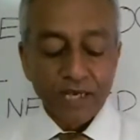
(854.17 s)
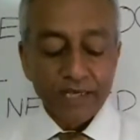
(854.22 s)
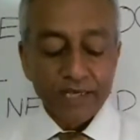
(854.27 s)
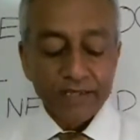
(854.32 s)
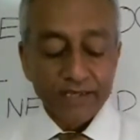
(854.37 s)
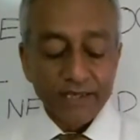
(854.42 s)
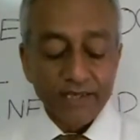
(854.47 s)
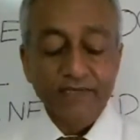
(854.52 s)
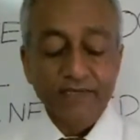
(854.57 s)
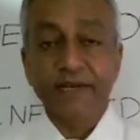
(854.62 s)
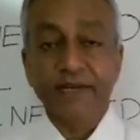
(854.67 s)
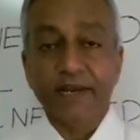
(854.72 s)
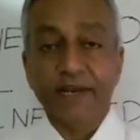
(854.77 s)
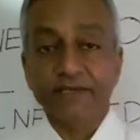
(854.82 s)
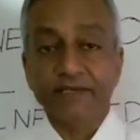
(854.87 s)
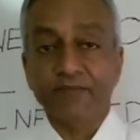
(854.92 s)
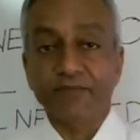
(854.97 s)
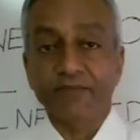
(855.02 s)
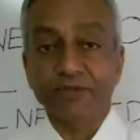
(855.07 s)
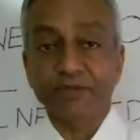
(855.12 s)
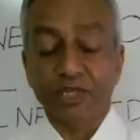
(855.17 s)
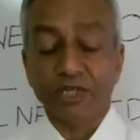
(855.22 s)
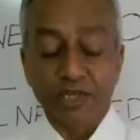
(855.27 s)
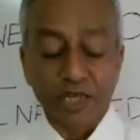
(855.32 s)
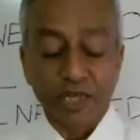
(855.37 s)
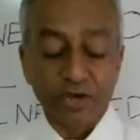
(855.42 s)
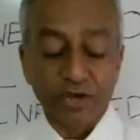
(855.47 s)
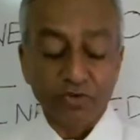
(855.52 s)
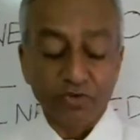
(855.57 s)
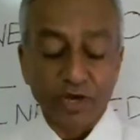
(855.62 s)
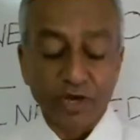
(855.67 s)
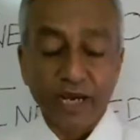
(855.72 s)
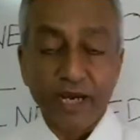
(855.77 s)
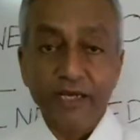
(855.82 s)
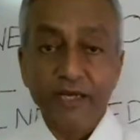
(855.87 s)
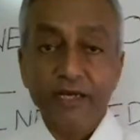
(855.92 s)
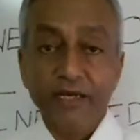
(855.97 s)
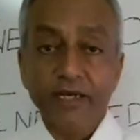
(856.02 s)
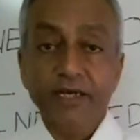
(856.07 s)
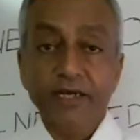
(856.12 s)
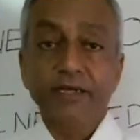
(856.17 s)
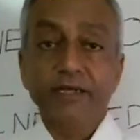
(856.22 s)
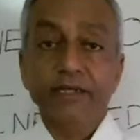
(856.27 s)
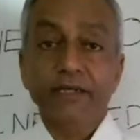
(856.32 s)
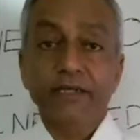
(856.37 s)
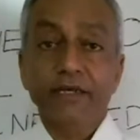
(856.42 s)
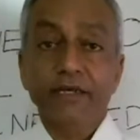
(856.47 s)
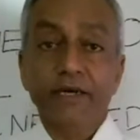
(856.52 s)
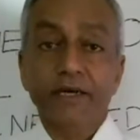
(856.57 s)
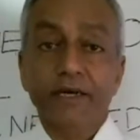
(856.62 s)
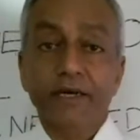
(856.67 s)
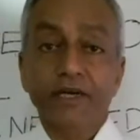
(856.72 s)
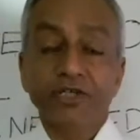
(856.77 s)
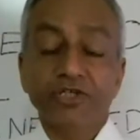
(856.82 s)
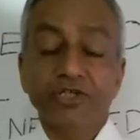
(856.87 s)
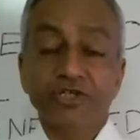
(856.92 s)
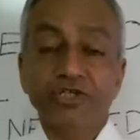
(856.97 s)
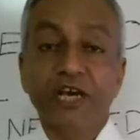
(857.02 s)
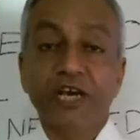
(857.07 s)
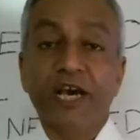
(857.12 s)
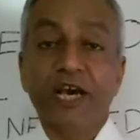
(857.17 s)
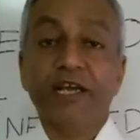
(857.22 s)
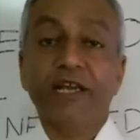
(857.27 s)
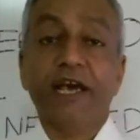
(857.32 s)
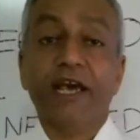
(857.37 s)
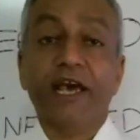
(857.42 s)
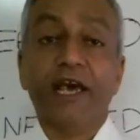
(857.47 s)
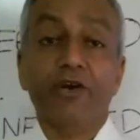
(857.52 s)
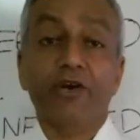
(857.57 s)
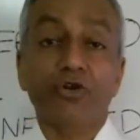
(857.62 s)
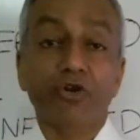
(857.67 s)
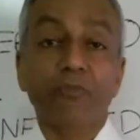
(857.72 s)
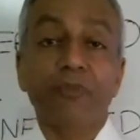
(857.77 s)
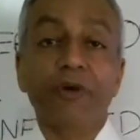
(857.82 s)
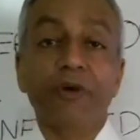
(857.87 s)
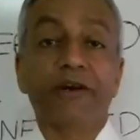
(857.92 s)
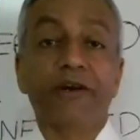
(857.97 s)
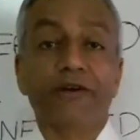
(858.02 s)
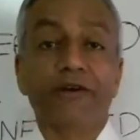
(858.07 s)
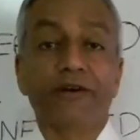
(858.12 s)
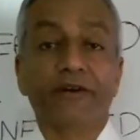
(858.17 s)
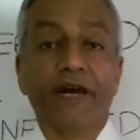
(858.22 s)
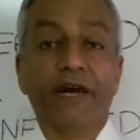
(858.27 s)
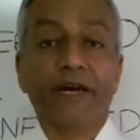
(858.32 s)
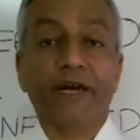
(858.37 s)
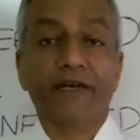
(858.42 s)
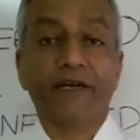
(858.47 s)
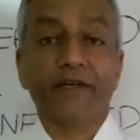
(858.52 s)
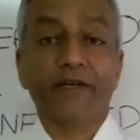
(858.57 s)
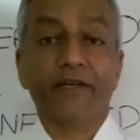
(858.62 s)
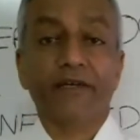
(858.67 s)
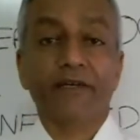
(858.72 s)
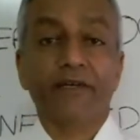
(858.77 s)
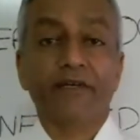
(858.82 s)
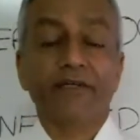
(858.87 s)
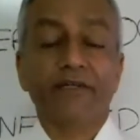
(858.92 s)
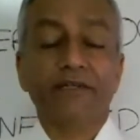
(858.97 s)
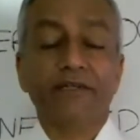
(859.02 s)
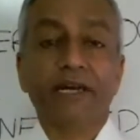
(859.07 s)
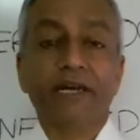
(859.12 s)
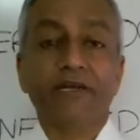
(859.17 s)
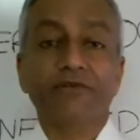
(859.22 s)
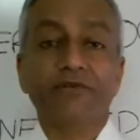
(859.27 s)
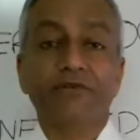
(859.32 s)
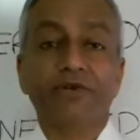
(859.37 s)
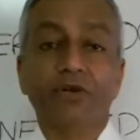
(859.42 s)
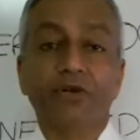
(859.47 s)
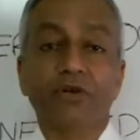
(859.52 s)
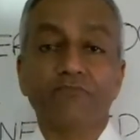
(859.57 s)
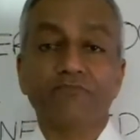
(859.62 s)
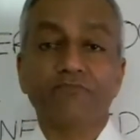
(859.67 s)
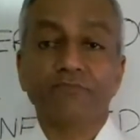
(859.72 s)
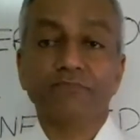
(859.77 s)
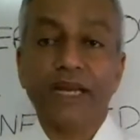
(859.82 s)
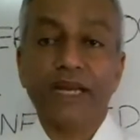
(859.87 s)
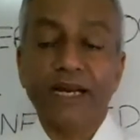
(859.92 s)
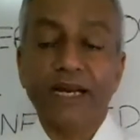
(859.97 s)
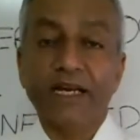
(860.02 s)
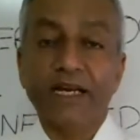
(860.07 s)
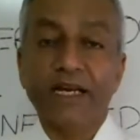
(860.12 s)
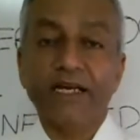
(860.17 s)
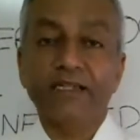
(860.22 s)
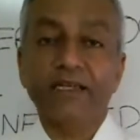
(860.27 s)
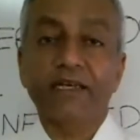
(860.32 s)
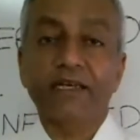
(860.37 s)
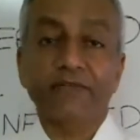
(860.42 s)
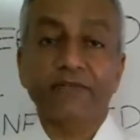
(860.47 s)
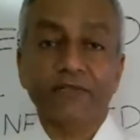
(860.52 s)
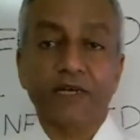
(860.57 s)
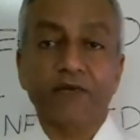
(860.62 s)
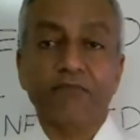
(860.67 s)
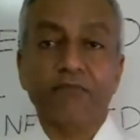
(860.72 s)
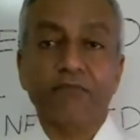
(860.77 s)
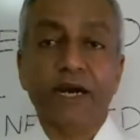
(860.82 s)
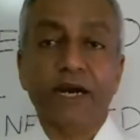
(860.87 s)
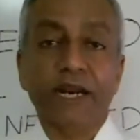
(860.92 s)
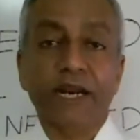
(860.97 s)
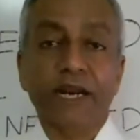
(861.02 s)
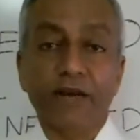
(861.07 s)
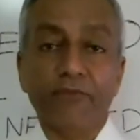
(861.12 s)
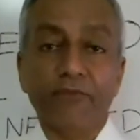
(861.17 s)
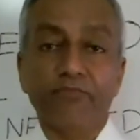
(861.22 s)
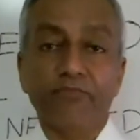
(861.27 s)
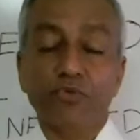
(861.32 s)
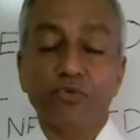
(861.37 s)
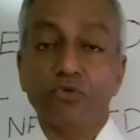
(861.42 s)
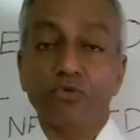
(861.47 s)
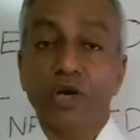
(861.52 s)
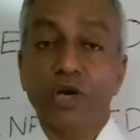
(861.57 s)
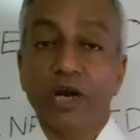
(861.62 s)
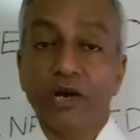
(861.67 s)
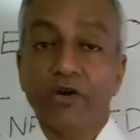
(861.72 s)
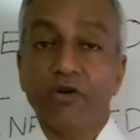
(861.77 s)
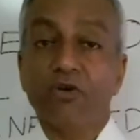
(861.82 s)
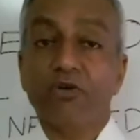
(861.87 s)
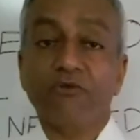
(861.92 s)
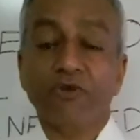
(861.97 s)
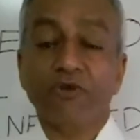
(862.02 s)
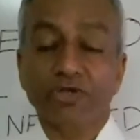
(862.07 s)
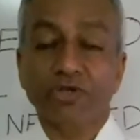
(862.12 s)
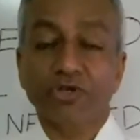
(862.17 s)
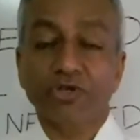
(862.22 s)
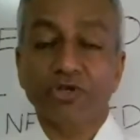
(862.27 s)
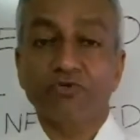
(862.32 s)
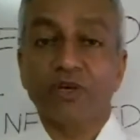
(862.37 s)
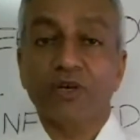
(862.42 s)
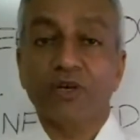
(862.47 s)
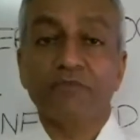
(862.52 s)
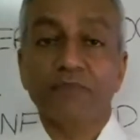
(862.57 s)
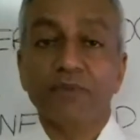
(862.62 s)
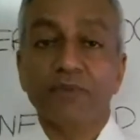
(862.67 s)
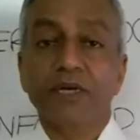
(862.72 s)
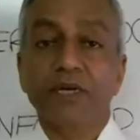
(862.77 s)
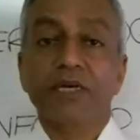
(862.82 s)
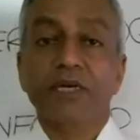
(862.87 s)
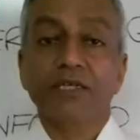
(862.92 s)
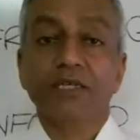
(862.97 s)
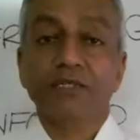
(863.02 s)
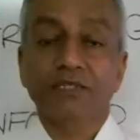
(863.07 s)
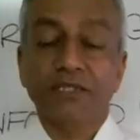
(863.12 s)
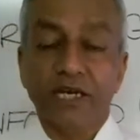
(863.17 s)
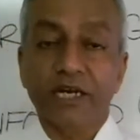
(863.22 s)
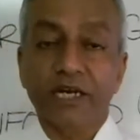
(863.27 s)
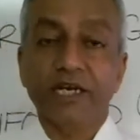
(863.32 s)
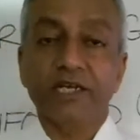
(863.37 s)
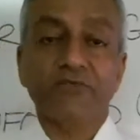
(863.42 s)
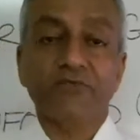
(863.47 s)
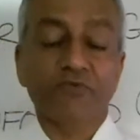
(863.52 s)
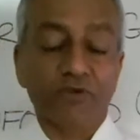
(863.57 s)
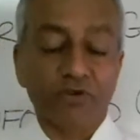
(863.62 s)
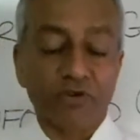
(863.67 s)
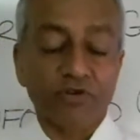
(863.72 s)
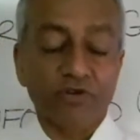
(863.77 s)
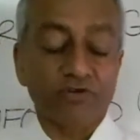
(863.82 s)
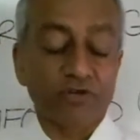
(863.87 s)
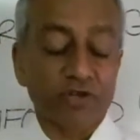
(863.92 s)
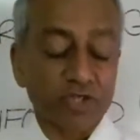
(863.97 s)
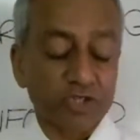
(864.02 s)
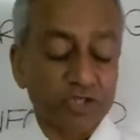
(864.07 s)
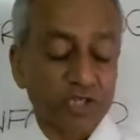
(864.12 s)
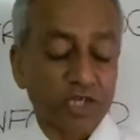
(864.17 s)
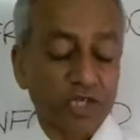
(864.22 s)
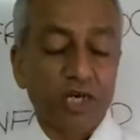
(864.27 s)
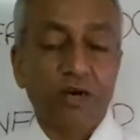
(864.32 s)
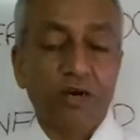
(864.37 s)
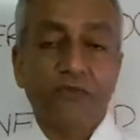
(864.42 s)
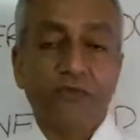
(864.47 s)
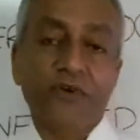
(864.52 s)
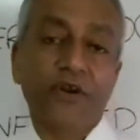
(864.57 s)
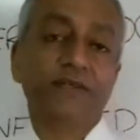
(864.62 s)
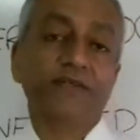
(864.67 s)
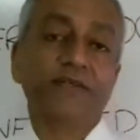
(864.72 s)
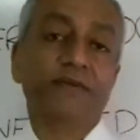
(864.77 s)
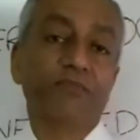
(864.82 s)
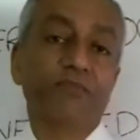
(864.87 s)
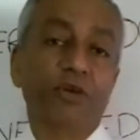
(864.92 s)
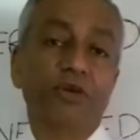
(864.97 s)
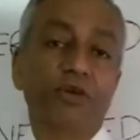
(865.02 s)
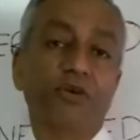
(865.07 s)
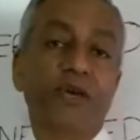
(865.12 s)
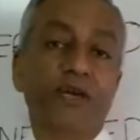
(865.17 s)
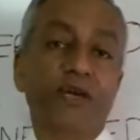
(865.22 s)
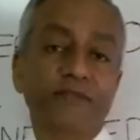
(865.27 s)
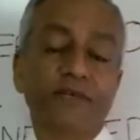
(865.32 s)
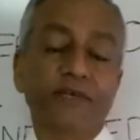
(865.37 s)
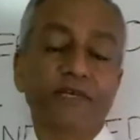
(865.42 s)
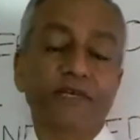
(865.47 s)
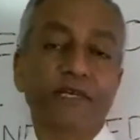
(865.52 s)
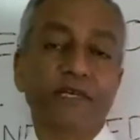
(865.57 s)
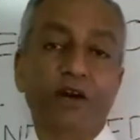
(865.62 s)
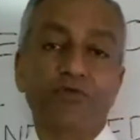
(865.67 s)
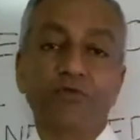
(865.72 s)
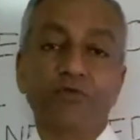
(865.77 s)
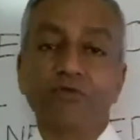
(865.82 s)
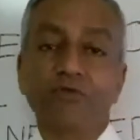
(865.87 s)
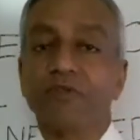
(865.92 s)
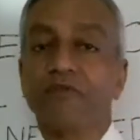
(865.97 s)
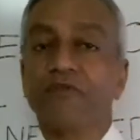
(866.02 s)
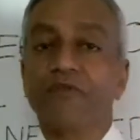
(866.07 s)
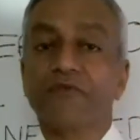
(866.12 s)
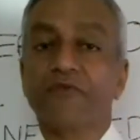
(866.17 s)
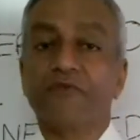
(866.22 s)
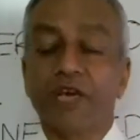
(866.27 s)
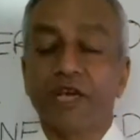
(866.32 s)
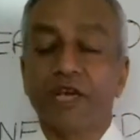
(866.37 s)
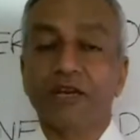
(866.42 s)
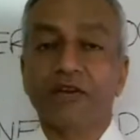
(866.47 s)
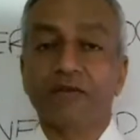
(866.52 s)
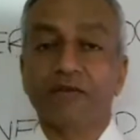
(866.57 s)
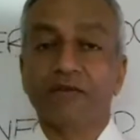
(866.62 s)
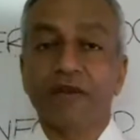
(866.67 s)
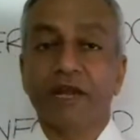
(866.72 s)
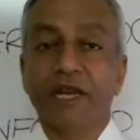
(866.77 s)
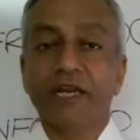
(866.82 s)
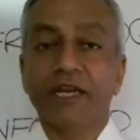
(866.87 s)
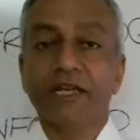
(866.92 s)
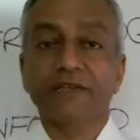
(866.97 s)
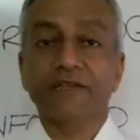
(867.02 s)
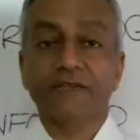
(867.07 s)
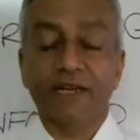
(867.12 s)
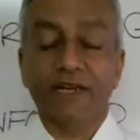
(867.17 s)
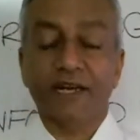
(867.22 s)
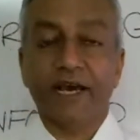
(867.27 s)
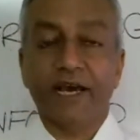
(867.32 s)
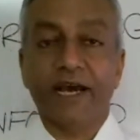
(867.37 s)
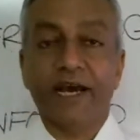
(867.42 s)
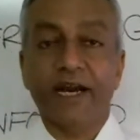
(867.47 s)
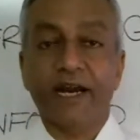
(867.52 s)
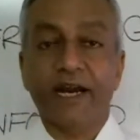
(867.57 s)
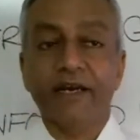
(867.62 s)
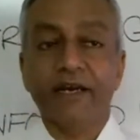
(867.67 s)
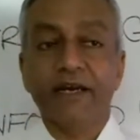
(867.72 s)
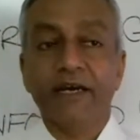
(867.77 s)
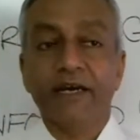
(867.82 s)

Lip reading: there is an exception that you can share agglomerated data. That is, data that is combined and pooled and on which you do some studies for research. For example, you can say that out of the 50 trainees that I had,